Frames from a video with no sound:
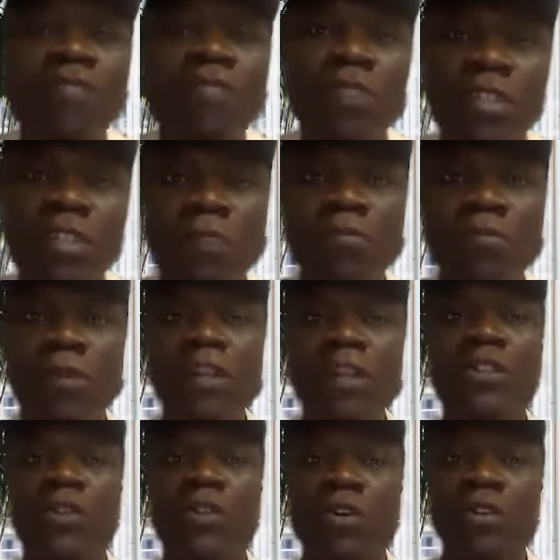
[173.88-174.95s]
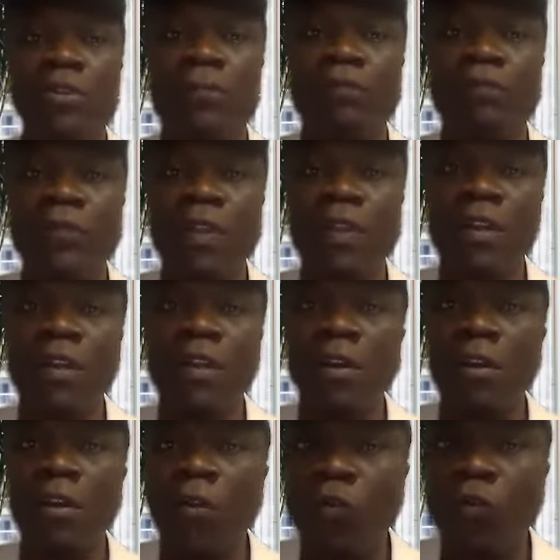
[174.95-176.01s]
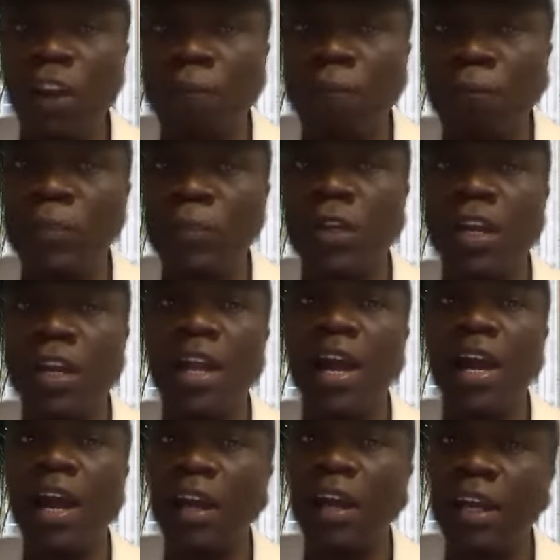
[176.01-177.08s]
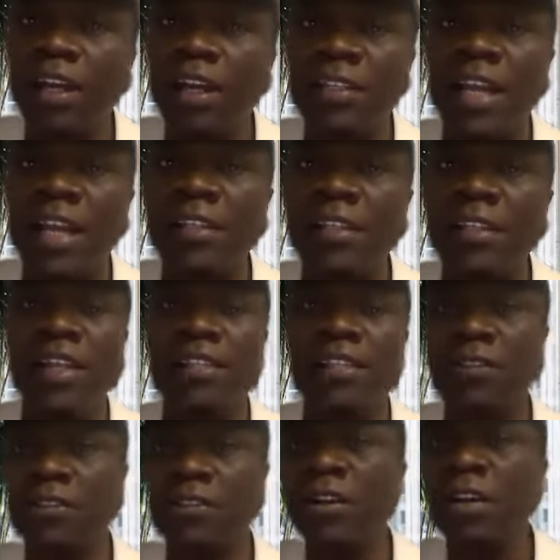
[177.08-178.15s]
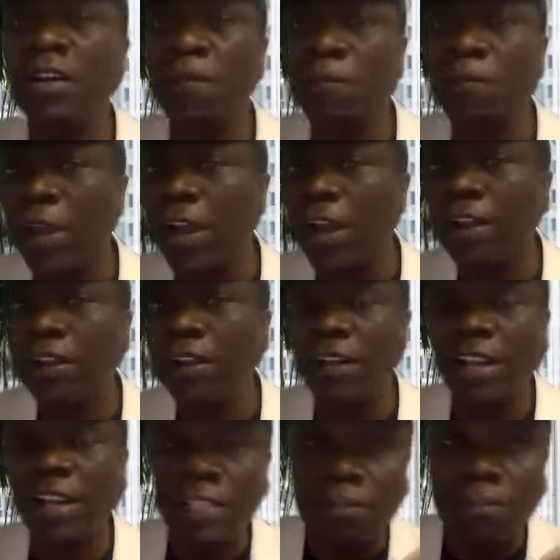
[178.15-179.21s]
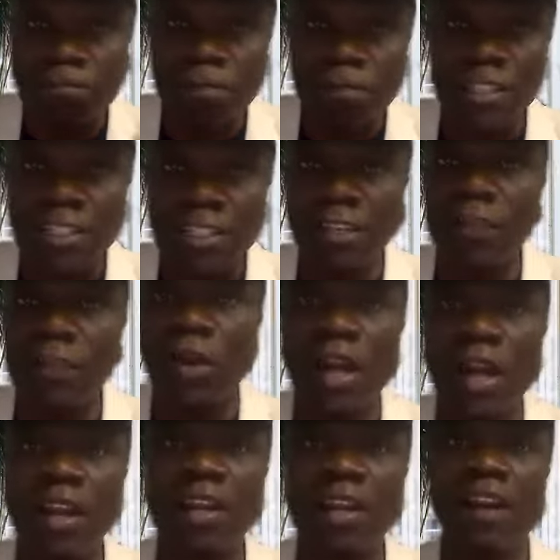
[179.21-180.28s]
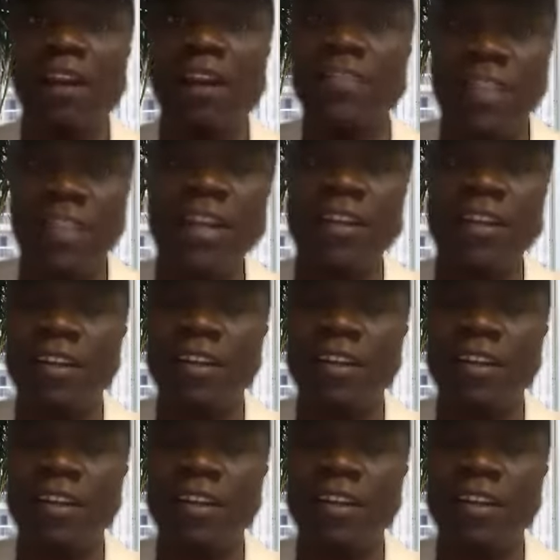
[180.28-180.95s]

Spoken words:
reasonable money to us. We have put together a 30-day execution campaign that is particularly guaranteed